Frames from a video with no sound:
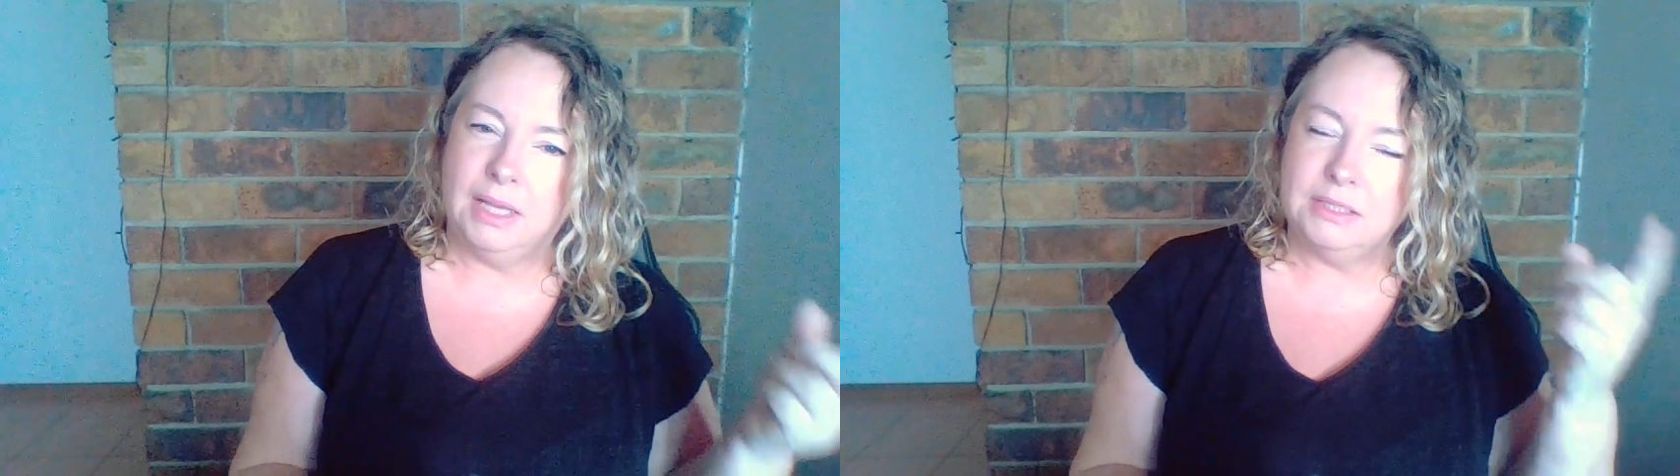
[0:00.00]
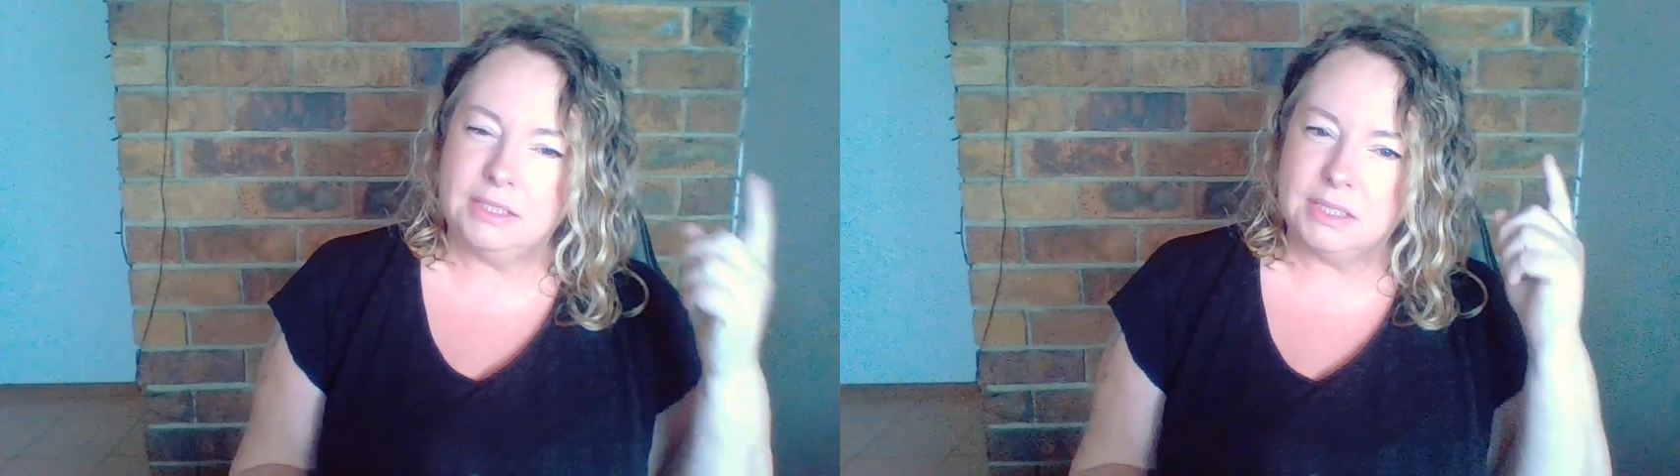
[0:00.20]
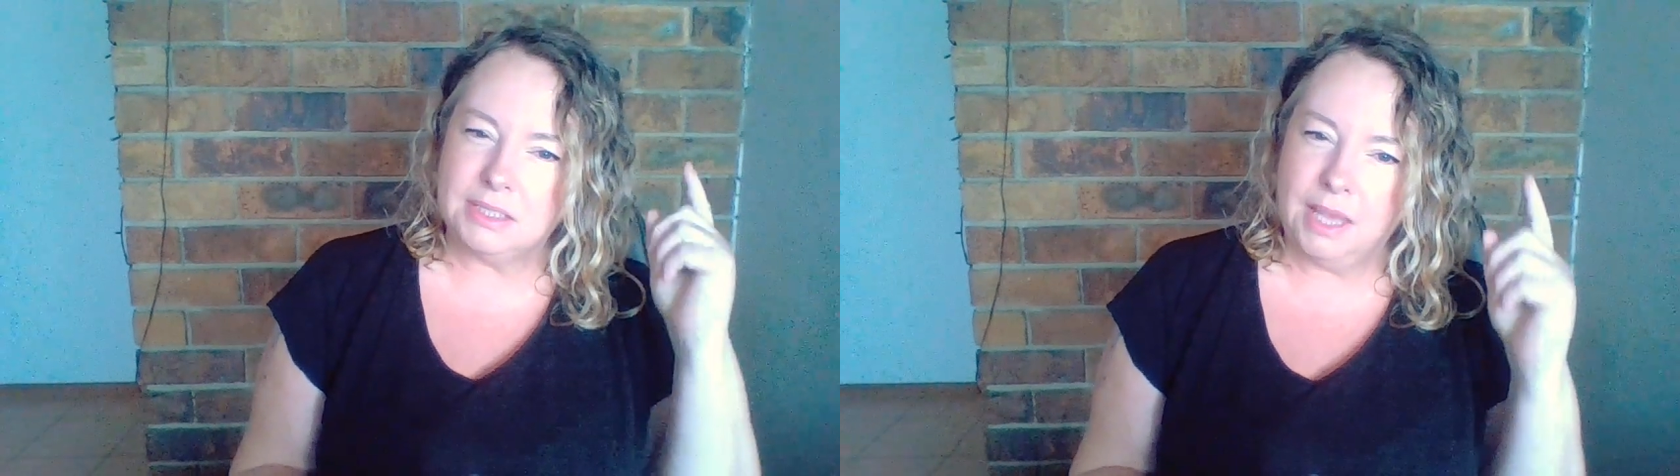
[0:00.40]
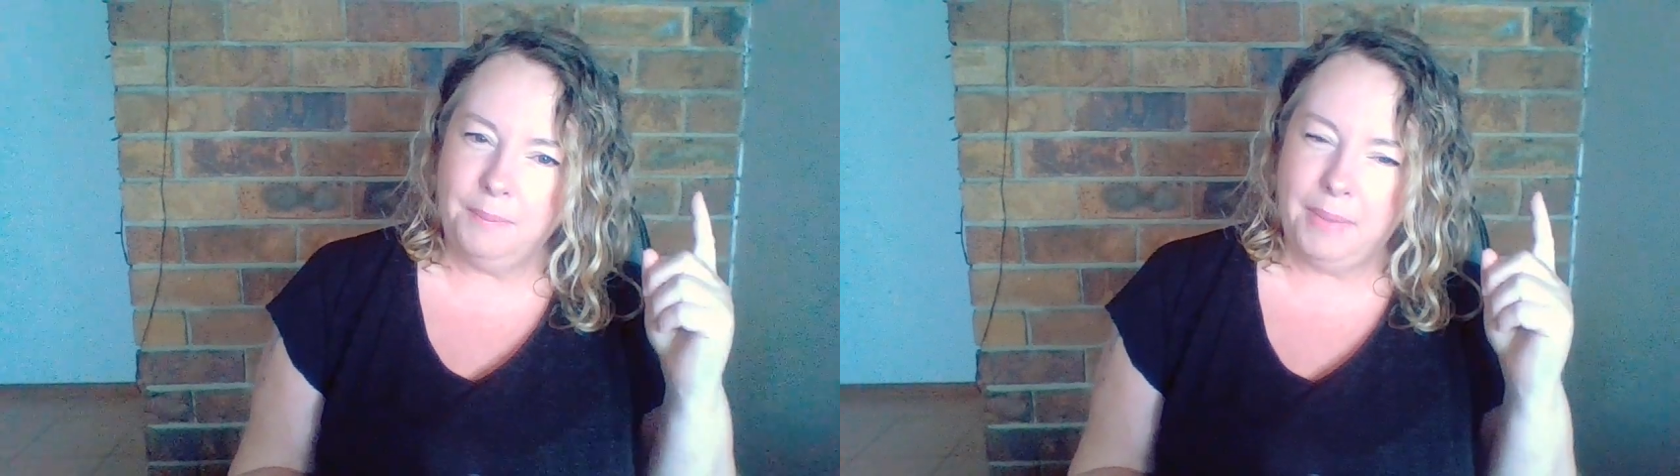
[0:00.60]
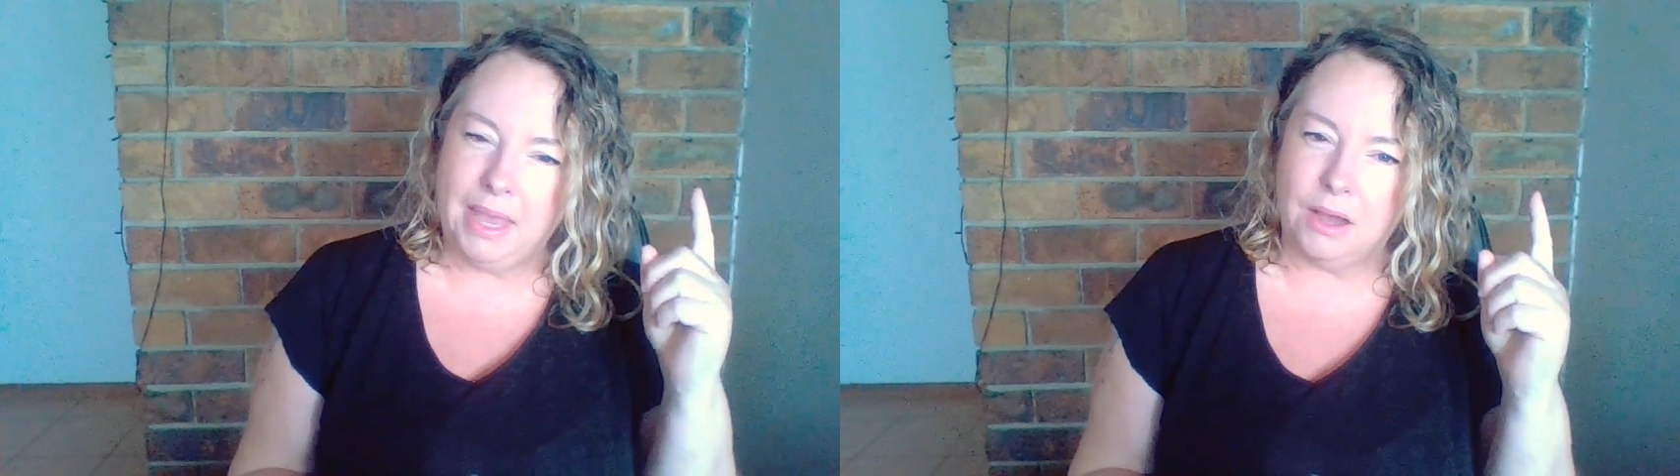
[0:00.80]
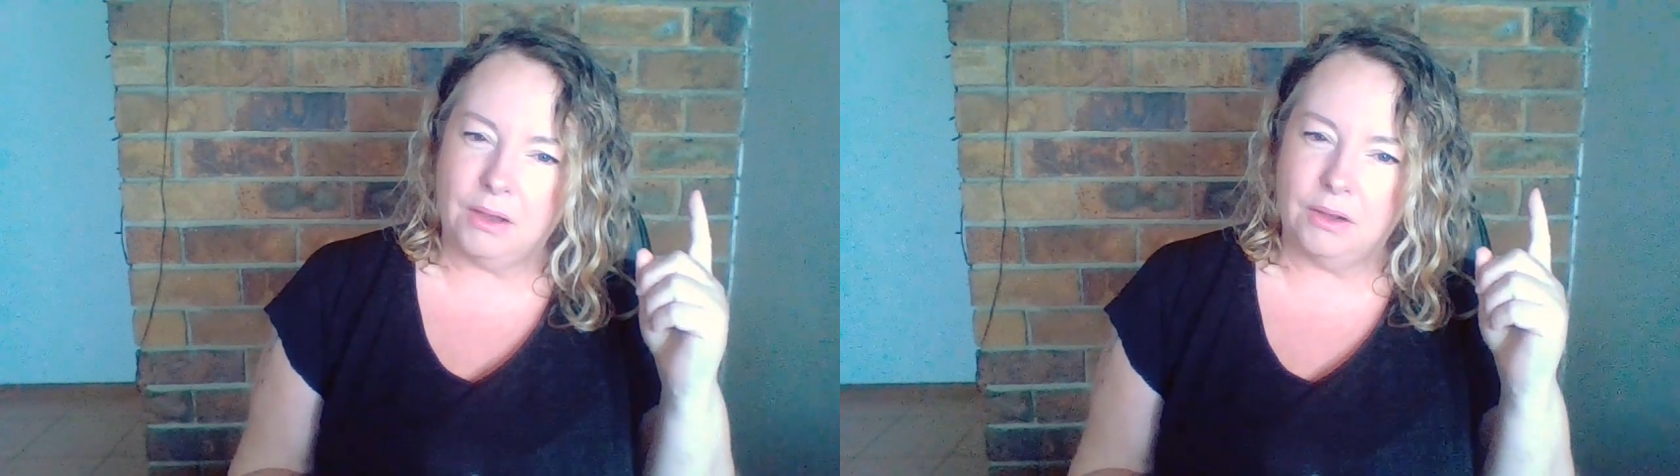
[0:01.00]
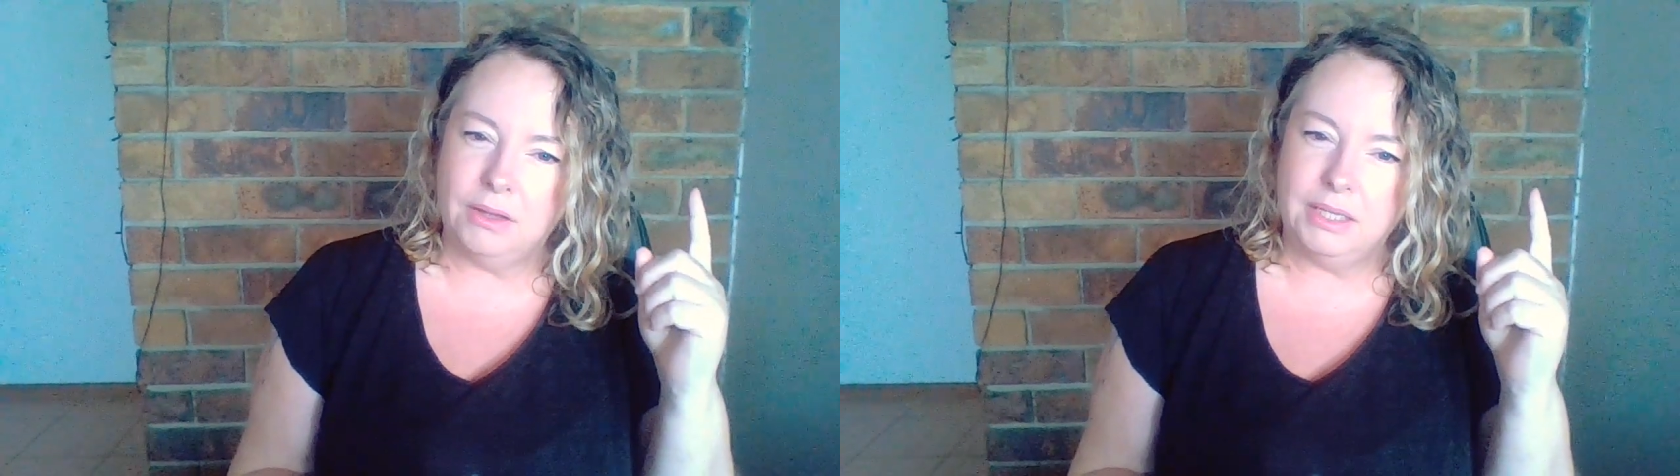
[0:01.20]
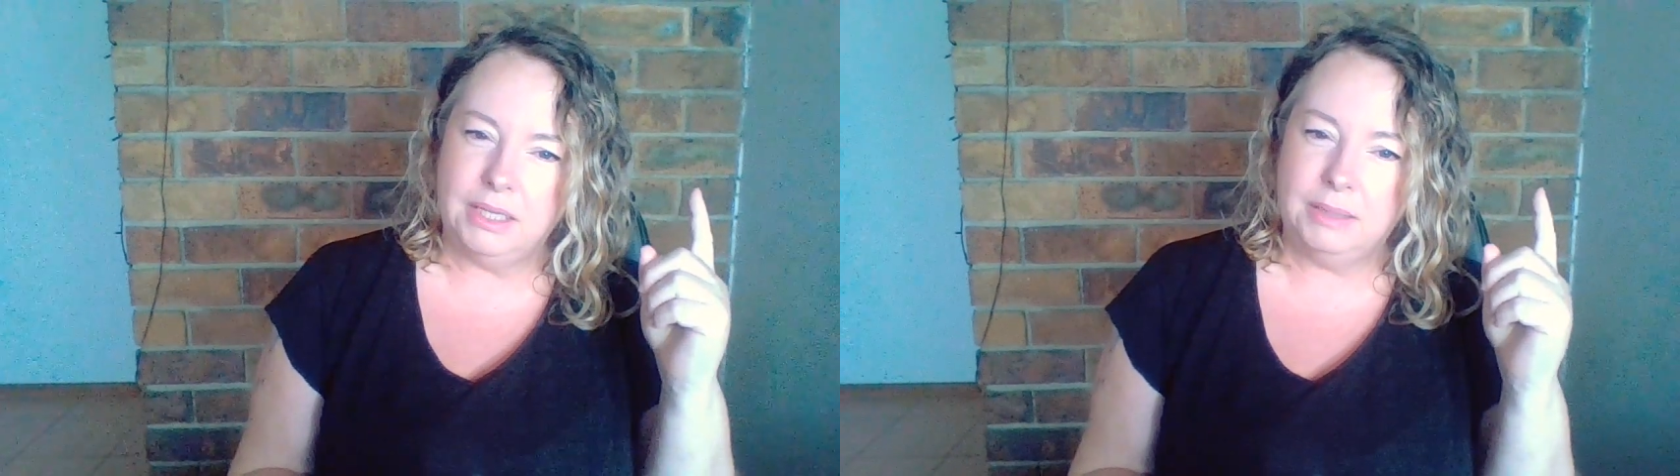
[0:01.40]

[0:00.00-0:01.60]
And somehow